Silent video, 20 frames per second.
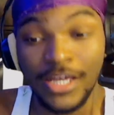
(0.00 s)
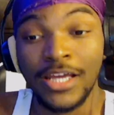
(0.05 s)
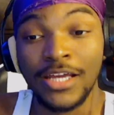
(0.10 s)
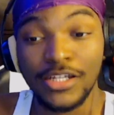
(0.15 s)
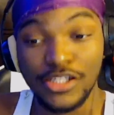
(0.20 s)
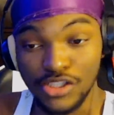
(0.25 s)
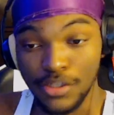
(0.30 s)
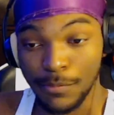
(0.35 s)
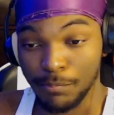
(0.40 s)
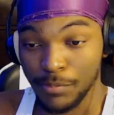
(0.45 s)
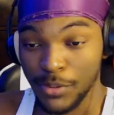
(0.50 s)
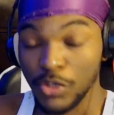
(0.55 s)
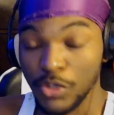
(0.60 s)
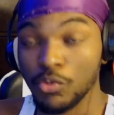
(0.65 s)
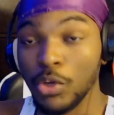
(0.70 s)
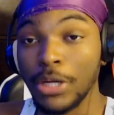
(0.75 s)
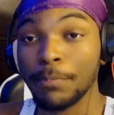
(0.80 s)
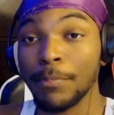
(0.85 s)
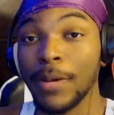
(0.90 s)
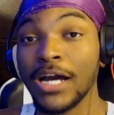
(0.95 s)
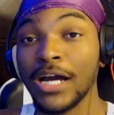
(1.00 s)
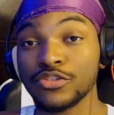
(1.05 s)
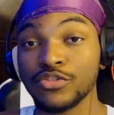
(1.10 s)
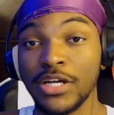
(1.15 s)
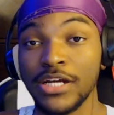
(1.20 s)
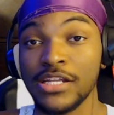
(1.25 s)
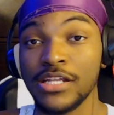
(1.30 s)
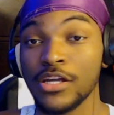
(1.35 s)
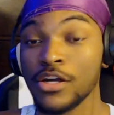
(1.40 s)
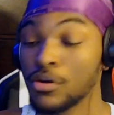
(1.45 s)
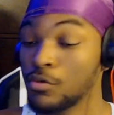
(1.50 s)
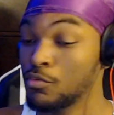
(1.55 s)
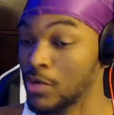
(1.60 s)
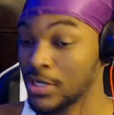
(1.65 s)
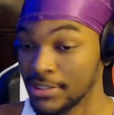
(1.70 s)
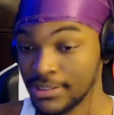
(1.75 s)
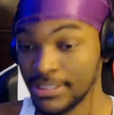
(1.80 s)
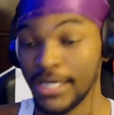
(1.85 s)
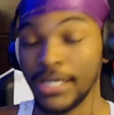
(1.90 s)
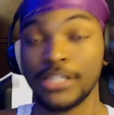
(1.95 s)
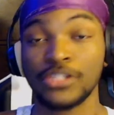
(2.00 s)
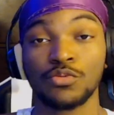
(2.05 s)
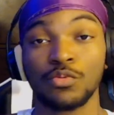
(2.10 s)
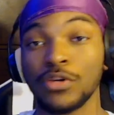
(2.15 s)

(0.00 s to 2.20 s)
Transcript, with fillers: It's a big red box right there, red text,